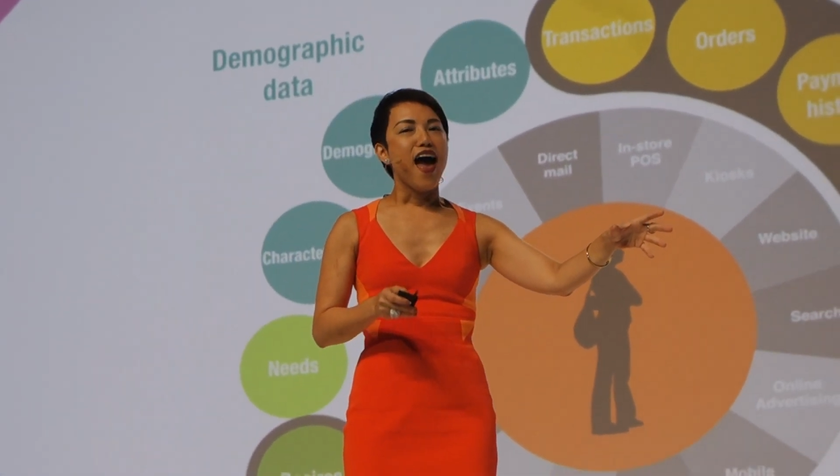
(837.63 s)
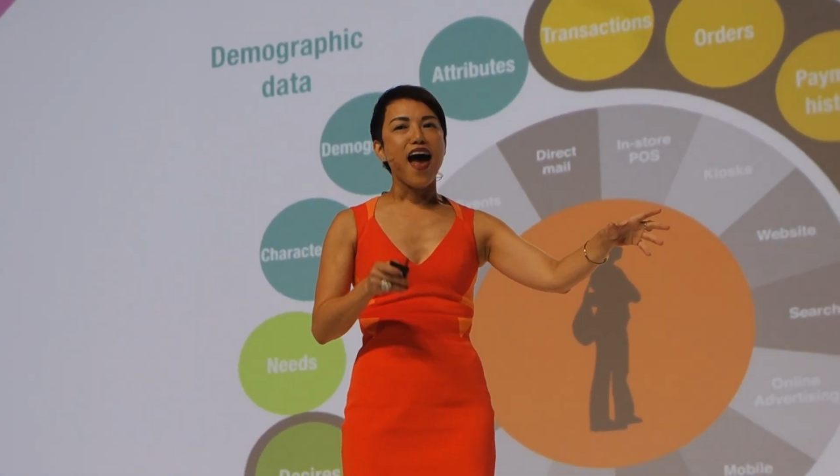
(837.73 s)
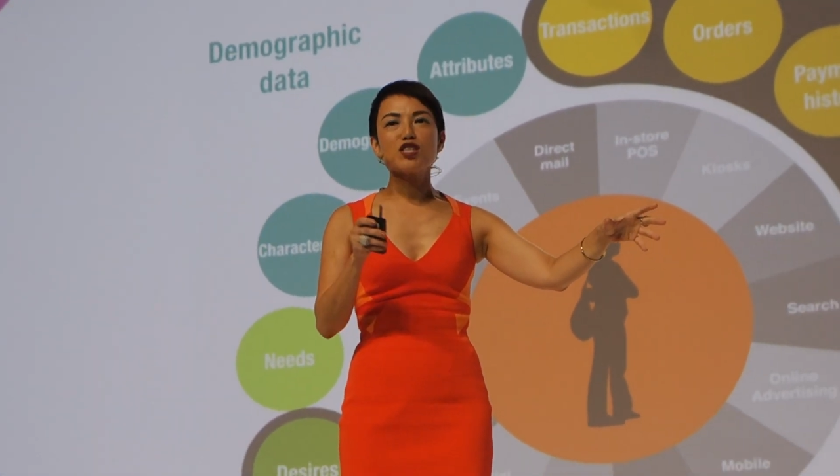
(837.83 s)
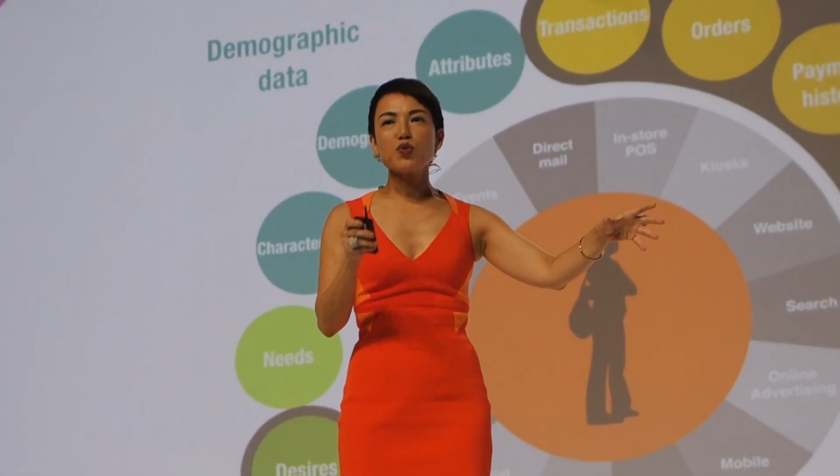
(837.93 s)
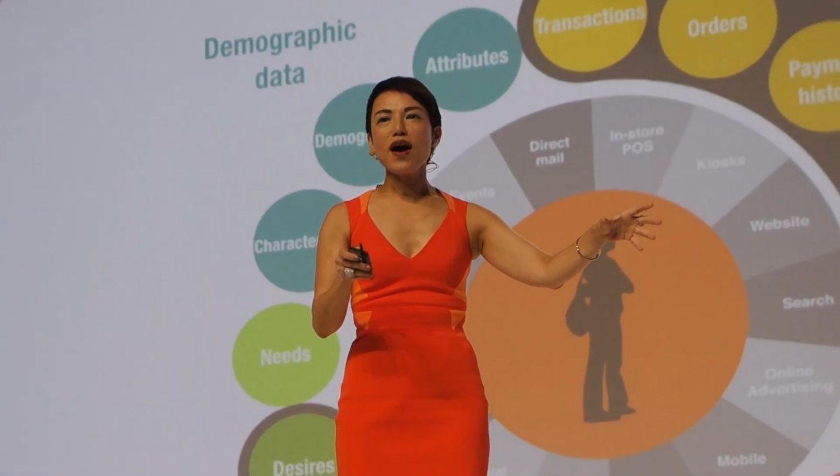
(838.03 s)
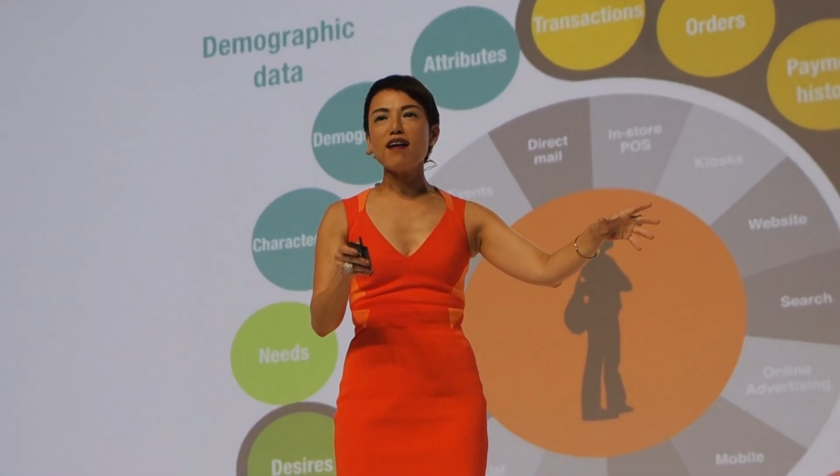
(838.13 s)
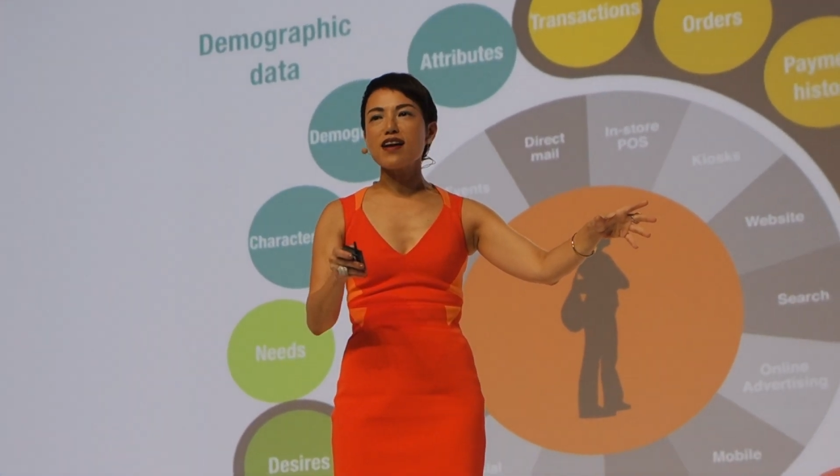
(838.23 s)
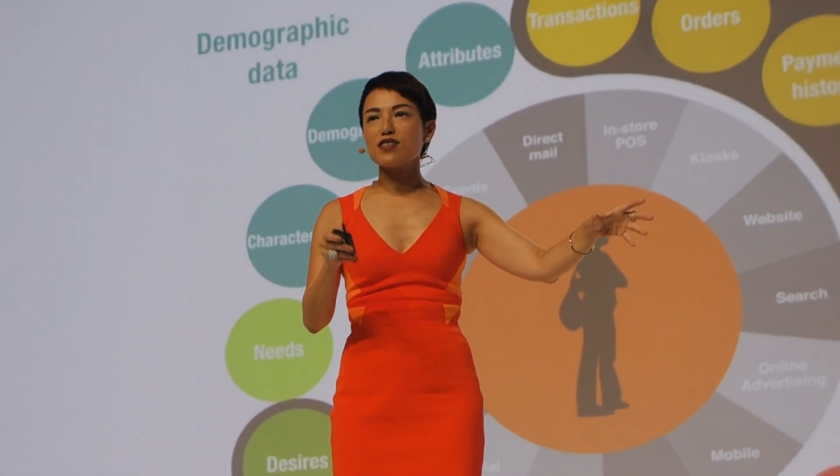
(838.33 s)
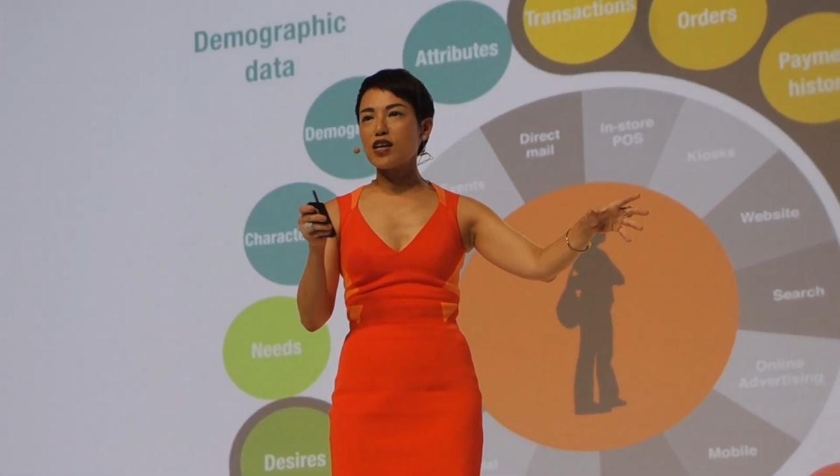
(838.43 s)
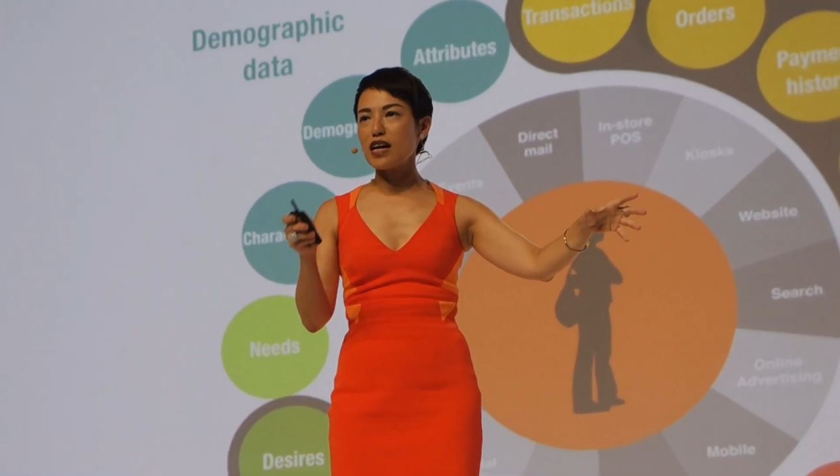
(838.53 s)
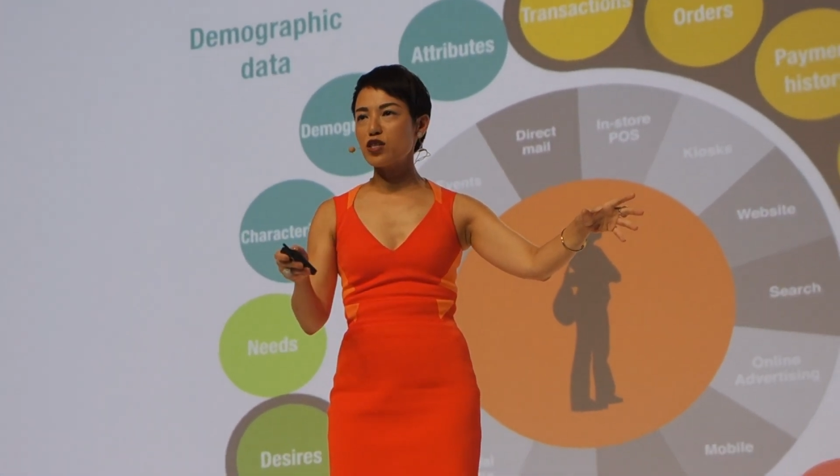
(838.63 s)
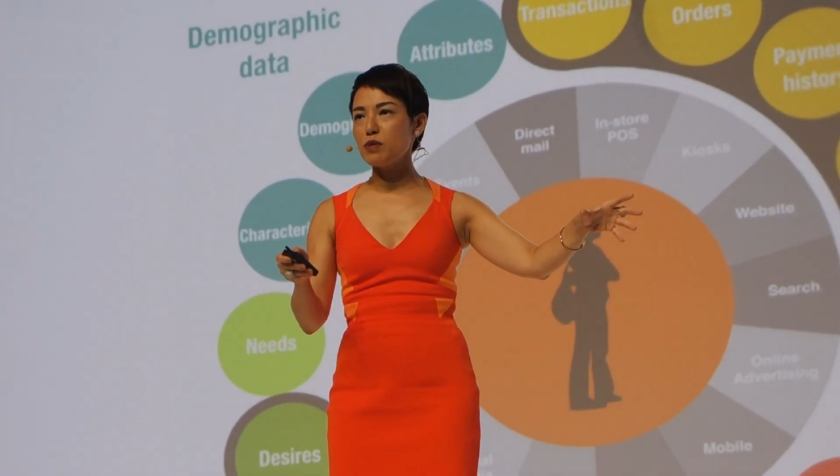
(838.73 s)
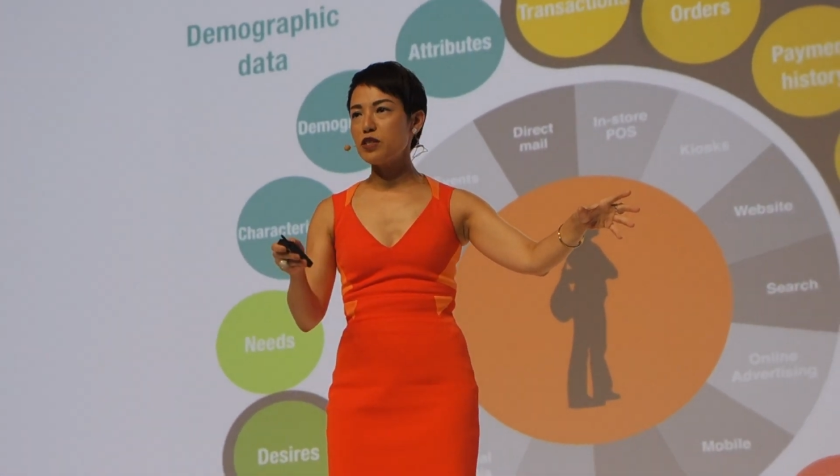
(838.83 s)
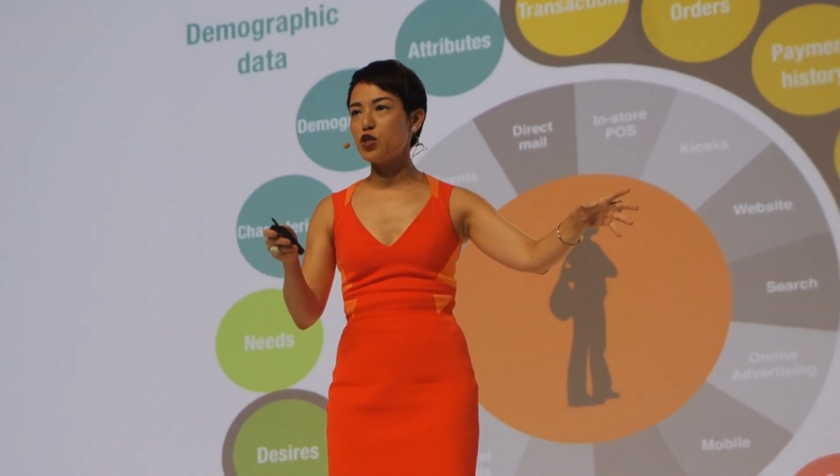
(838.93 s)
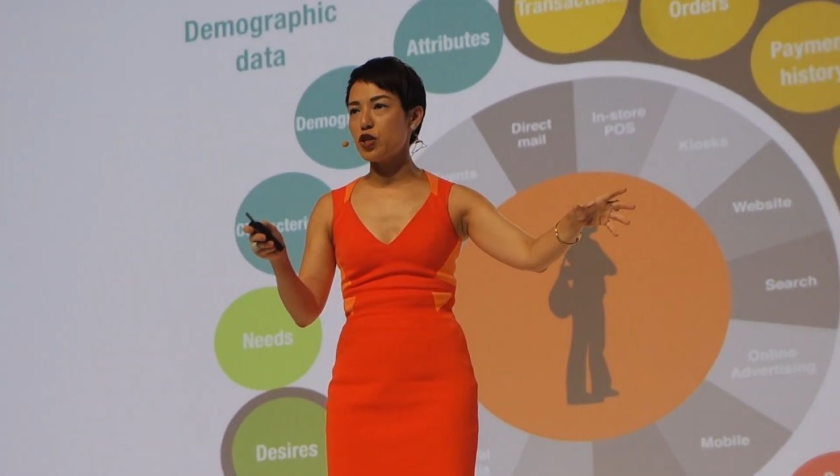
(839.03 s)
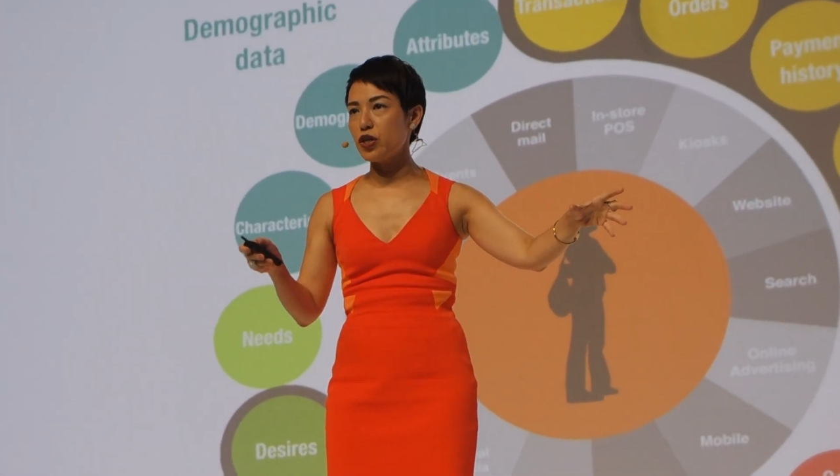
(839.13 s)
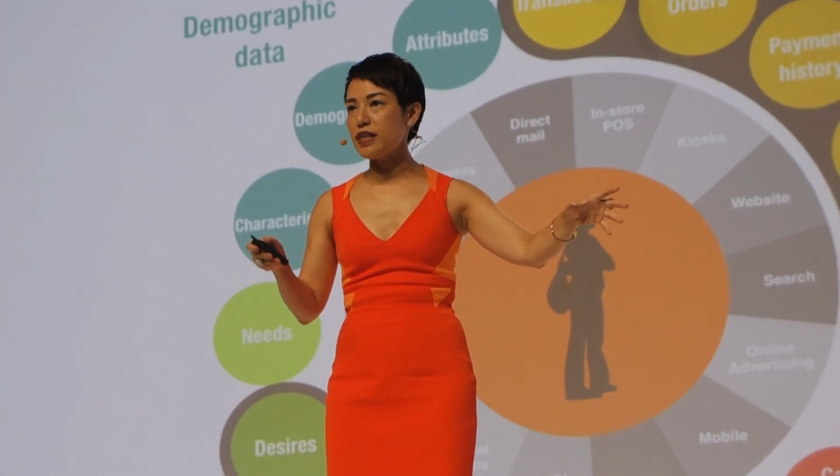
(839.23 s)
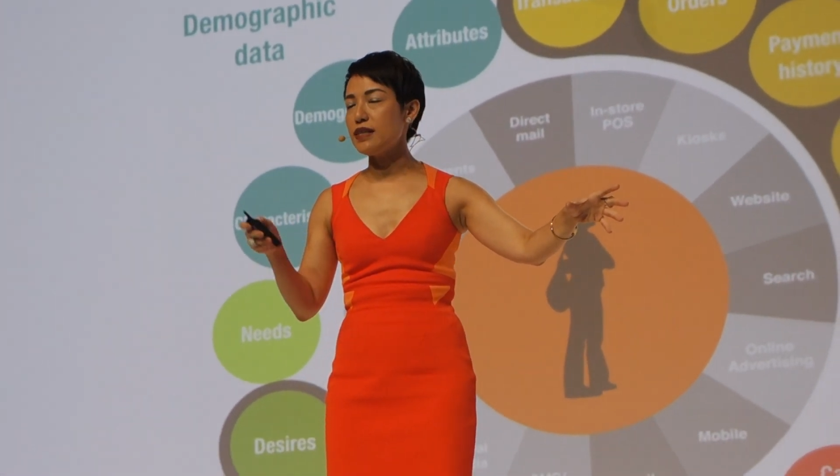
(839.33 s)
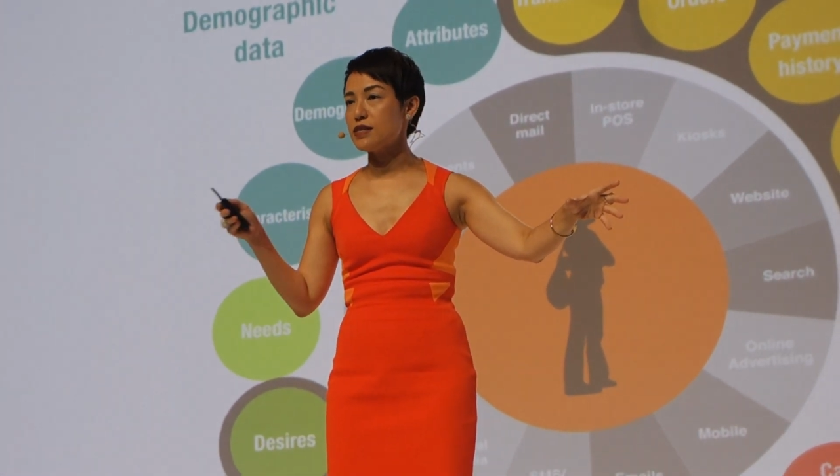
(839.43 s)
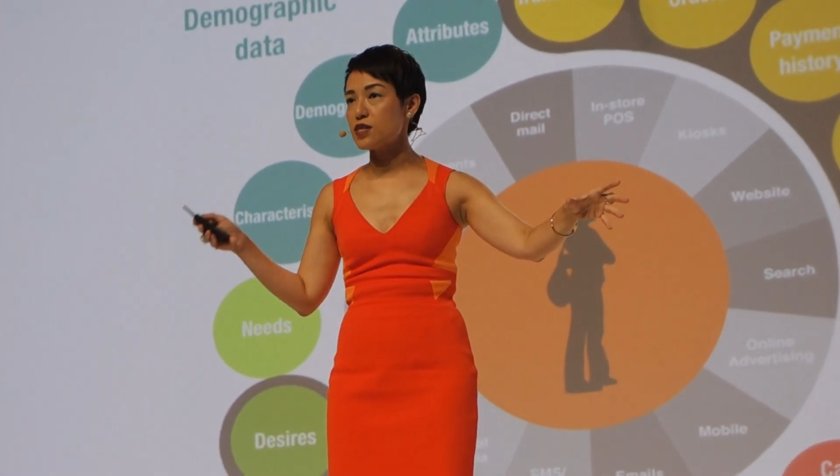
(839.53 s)
as well as customer
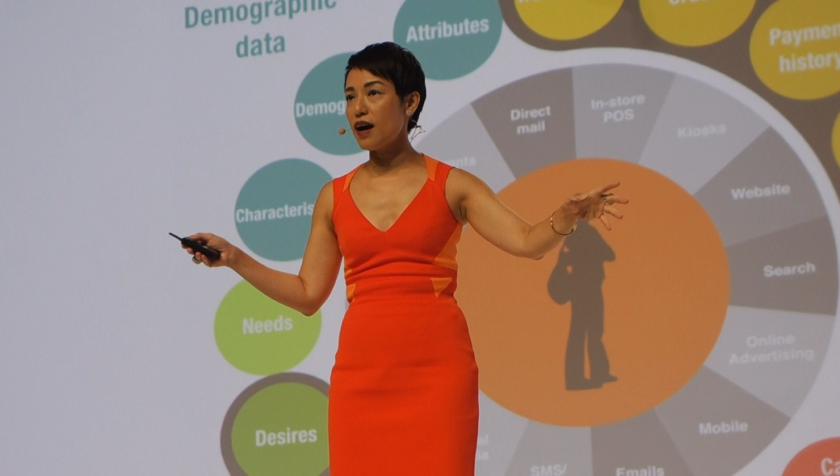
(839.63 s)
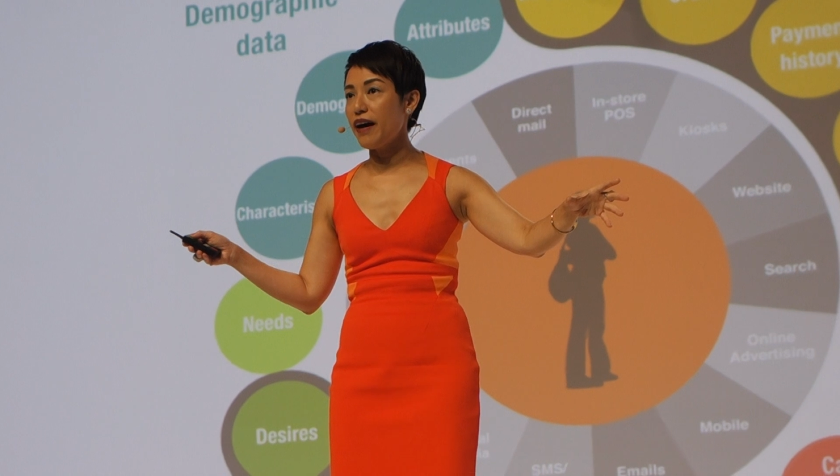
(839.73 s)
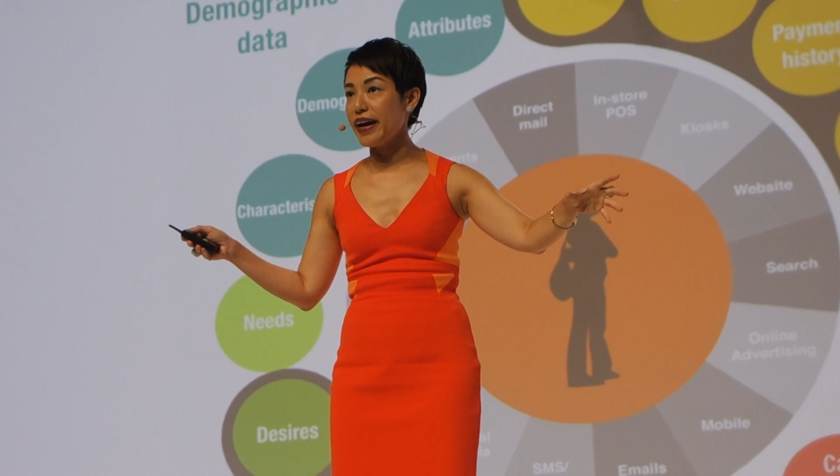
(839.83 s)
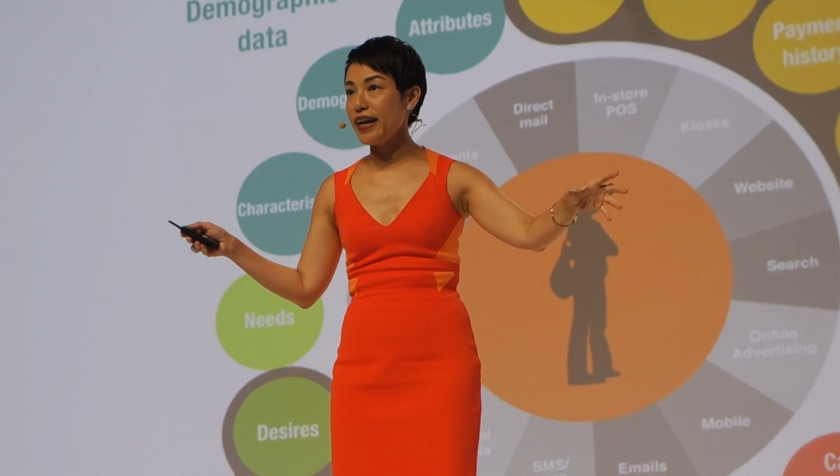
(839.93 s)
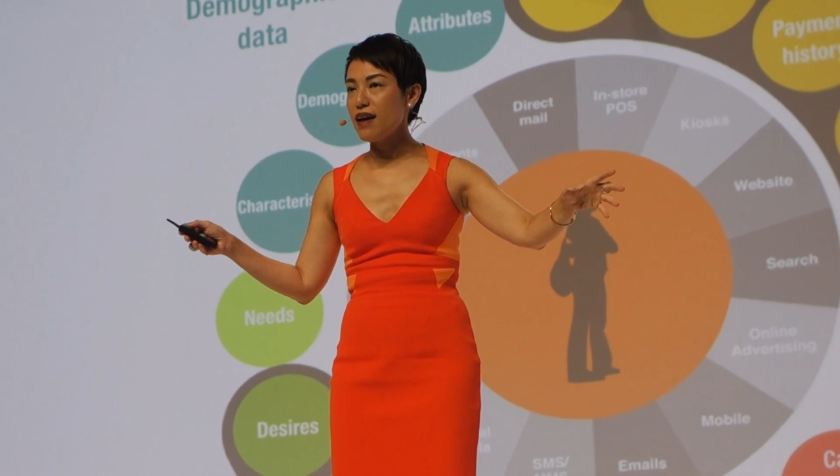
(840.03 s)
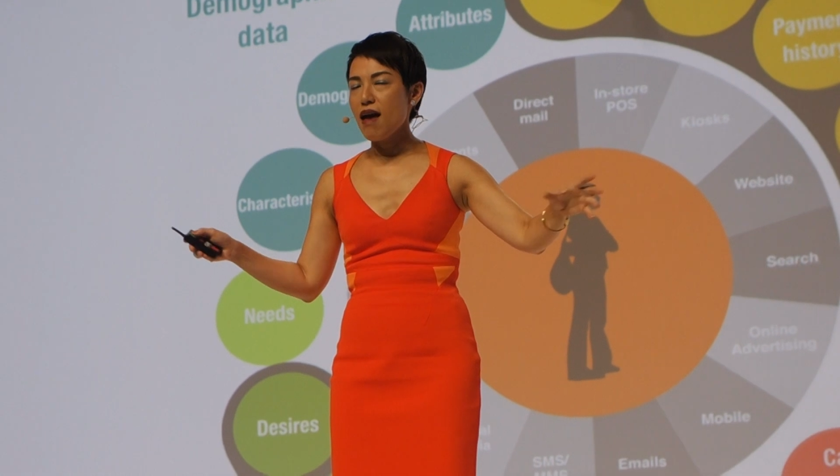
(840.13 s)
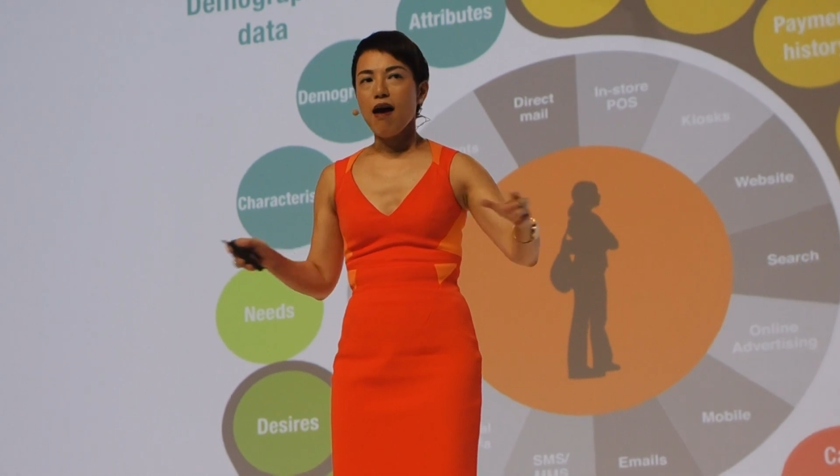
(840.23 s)
journey design,